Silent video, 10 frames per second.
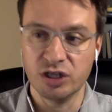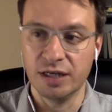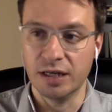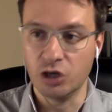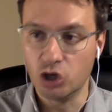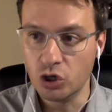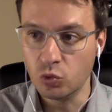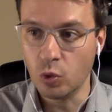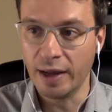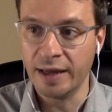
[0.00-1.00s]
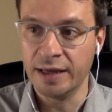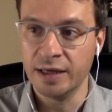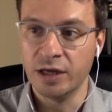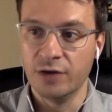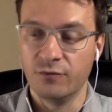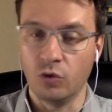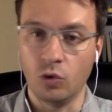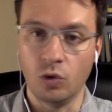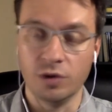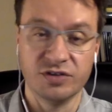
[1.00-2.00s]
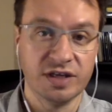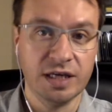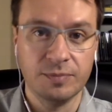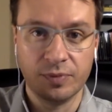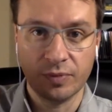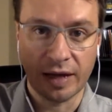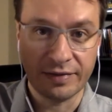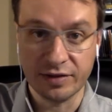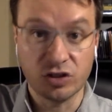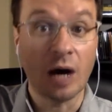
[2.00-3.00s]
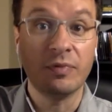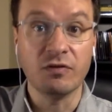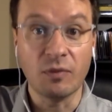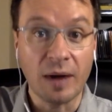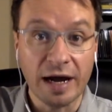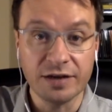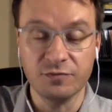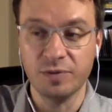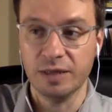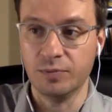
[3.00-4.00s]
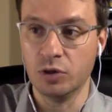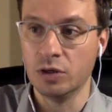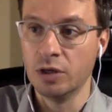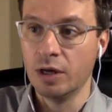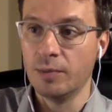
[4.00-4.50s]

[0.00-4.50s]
It's a good way for to keep at the top of the mind of people,